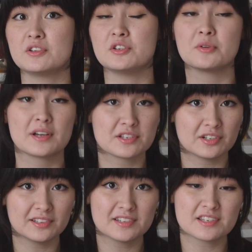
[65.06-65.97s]
US
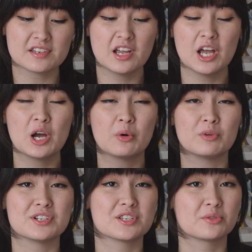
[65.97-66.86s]
dollars,
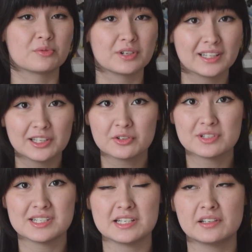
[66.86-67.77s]
which is a really
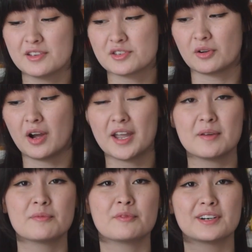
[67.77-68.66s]
good deal. So I
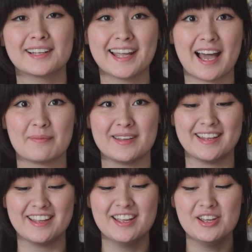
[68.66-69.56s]
am really
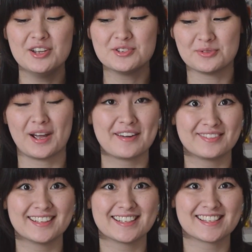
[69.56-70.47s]
happy to
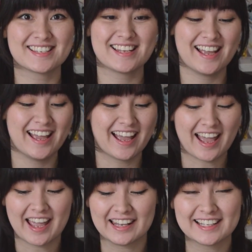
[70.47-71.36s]
have this,
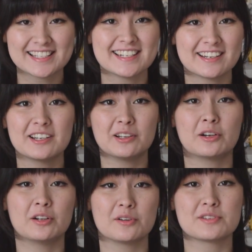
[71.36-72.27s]
and let's take a
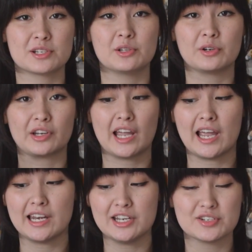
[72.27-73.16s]
closer look
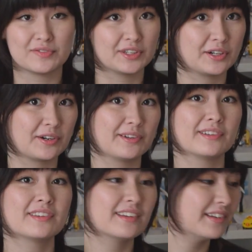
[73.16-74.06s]
at each of the
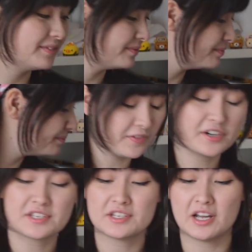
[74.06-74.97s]
girls.
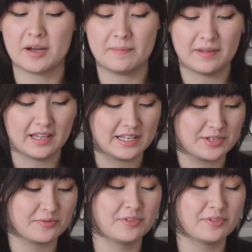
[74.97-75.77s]
First up is